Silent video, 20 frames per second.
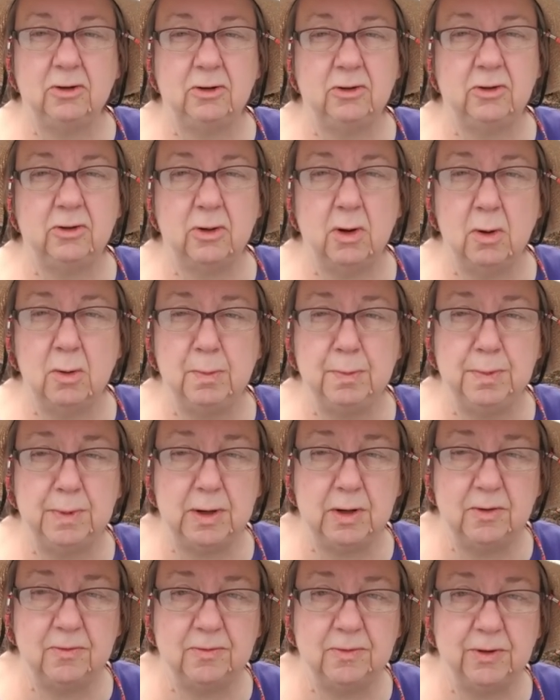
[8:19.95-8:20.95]
They're so
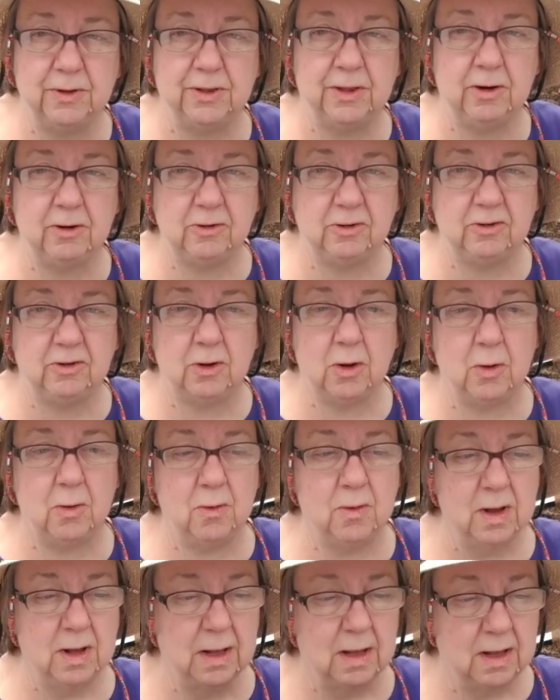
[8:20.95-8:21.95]
beautiful. They're
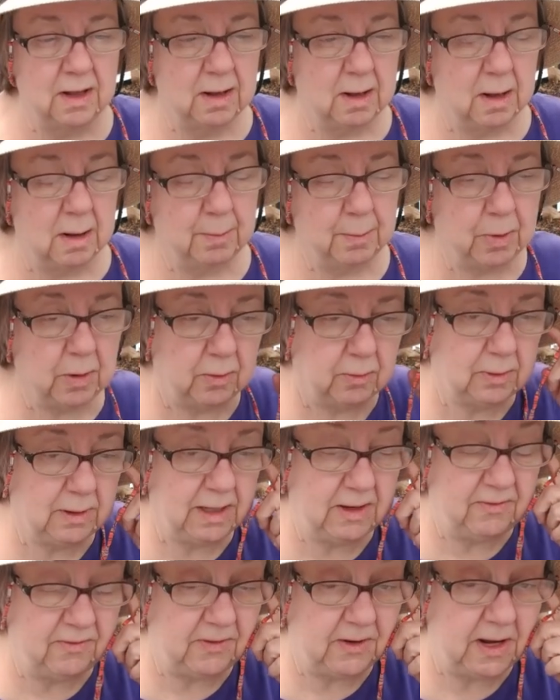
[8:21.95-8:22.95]
so
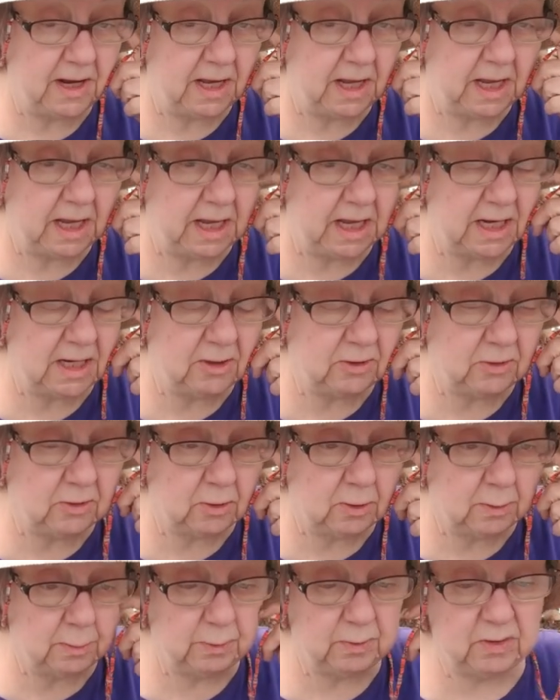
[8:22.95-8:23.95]
prolific in
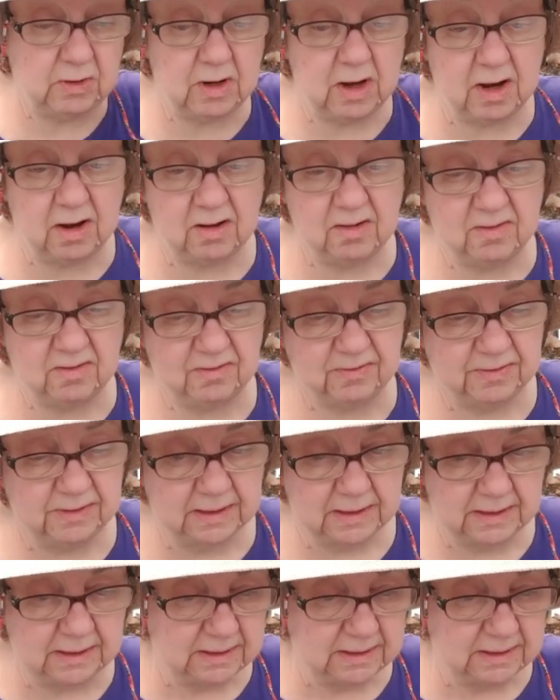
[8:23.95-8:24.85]
terms of,